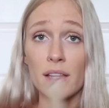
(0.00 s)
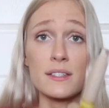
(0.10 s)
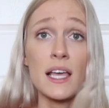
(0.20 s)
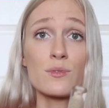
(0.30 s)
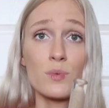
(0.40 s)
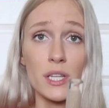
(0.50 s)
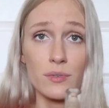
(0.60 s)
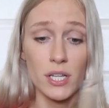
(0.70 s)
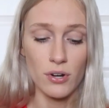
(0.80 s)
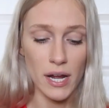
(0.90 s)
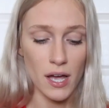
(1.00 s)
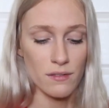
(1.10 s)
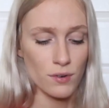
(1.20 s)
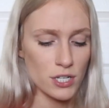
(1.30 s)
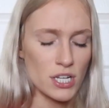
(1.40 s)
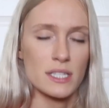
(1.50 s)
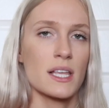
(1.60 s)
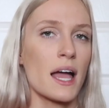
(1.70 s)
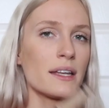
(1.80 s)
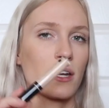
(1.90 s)
This has really, really great coverage. It's
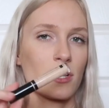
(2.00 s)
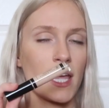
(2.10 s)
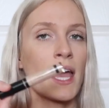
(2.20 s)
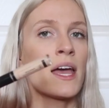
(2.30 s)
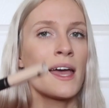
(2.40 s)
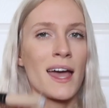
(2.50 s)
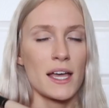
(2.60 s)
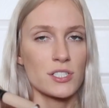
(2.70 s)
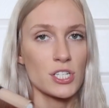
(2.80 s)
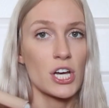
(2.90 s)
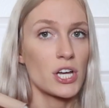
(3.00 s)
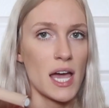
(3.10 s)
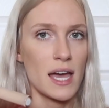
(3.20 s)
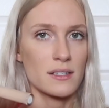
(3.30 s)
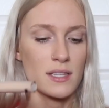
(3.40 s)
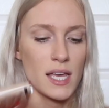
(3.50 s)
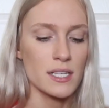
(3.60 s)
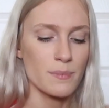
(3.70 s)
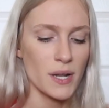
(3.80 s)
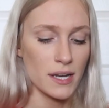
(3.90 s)
not nearly as good as
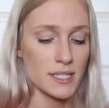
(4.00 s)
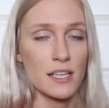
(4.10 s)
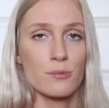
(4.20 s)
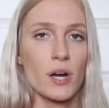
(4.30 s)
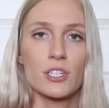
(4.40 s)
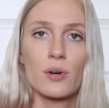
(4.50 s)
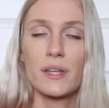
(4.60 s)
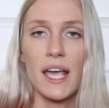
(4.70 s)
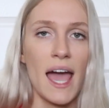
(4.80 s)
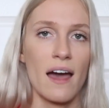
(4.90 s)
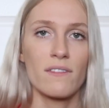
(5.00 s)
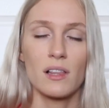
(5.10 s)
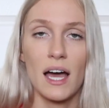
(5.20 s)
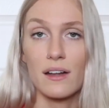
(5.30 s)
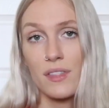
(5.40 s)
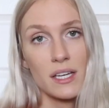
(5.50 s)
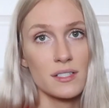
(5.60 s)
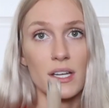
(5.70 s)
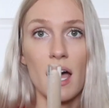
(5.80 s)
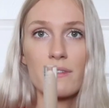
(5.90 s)
this, but on days where I don't really have a lot of
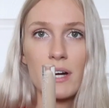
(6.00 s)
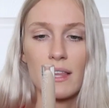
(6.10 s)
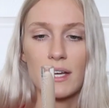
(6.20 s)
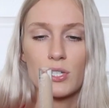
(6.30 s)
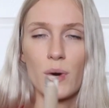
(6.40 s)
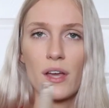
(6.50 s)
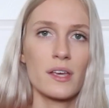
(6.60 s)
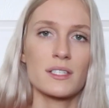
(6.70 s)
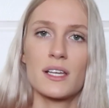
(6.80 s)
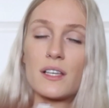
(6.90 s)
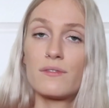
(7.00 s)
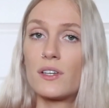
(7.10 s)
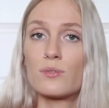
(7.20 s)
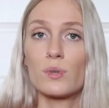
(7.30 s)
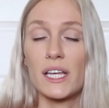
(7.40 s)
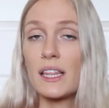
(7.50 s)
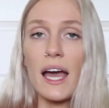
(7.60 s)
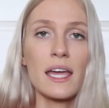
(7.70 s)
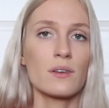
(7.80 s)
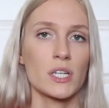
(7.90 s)
things to cover, I like to wear this because it feels really
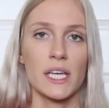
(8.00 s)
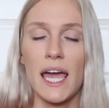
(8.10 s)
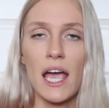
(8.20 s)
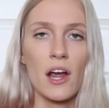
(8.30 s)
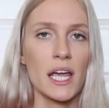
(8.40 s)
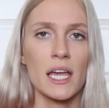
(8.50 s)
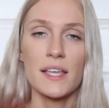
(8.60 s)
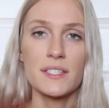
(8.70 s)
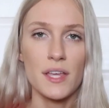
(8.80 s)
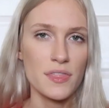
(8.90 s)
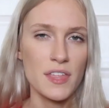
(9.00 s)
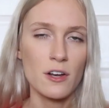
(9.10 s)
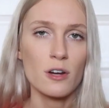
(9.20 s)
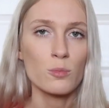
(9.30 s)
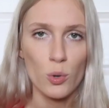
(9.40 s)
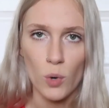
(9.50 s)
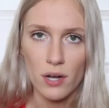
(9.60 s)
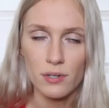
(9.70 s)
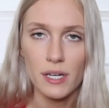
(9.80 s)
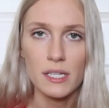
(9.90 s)
light, really airy. It's a thinner, more
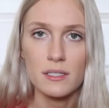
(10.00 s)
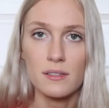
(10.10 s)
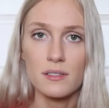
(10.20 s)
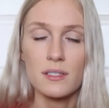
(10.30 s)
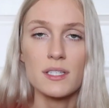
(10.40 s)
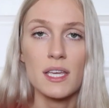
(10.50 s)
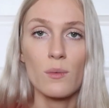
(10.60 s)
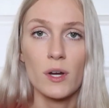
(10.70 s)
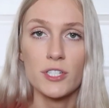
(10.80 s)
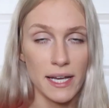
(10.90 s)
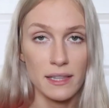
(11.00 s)
watery consistency, which